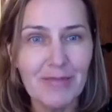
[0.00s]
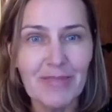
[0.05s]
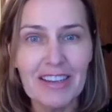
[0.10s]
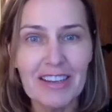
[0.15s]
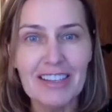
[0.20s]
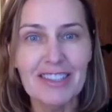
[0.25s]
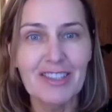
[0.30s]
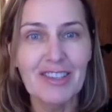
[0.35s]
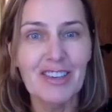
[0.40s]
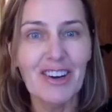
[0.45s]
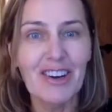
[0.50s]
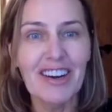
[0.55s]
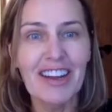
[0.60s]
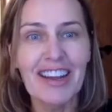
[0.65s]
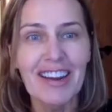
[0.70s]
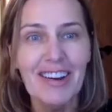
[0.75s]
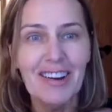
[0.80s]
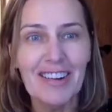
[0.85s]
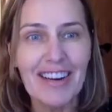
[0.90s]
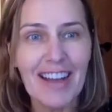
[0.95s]
because you're going to
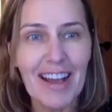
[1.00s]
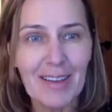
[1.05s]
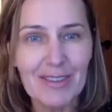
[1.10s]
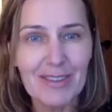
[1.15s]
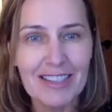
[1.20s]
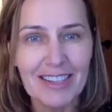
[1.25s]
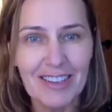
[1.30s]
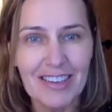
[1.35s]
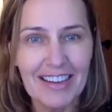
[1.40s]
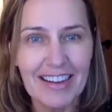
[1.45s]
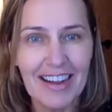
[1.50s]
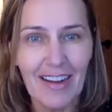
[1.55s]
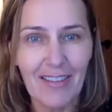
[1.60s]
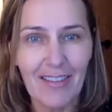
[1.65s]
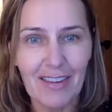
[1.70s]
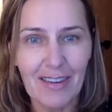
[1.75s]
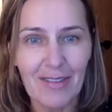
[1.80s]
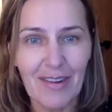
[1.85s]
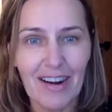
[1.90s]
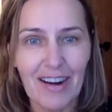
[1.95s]
hear it absolutely
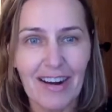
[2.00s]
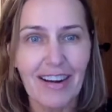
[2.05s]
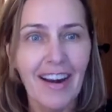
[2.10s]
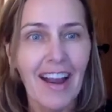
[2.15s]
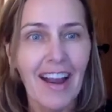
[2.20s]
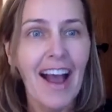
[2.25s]
everywhere.